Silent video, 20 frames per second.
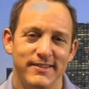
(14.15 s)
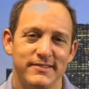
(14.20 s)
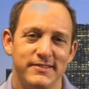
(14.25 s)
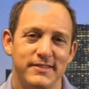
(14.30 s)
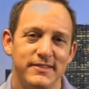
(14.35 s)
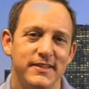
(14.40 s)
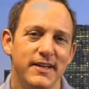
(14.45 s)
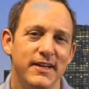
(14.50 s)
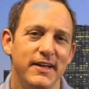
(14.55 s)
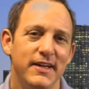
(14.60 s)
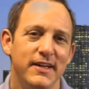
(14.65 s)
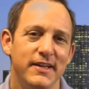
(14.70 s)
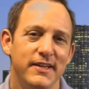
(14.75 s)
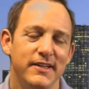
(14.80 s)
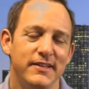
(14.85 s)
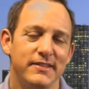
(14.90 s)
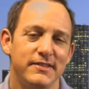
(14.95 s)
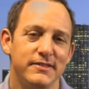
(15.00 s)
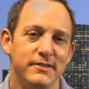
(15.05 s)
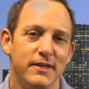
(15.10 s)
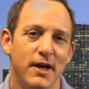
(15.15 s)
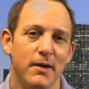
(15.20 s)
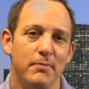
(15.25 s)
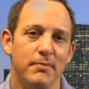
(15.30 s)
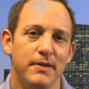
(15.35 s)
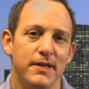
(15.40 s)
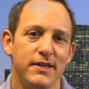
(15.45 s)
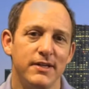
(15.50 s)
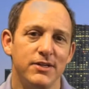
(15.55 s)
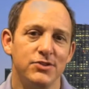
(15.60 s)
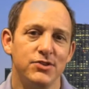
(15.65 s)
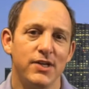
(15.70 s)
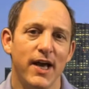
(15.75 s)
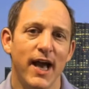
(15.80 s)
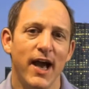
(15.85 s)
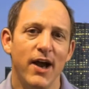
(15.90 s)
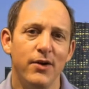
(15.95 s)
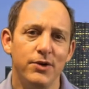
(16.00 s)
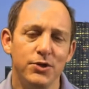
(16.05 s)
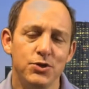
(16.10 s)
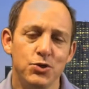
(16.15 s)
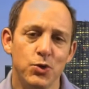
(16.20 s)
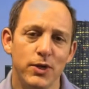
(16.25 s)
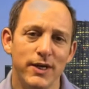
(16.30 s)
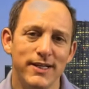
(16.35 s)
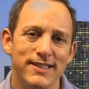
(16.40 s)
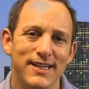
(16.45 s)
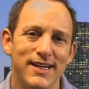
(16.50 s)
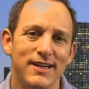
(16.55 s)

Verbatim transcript: Today, the topic is how to treat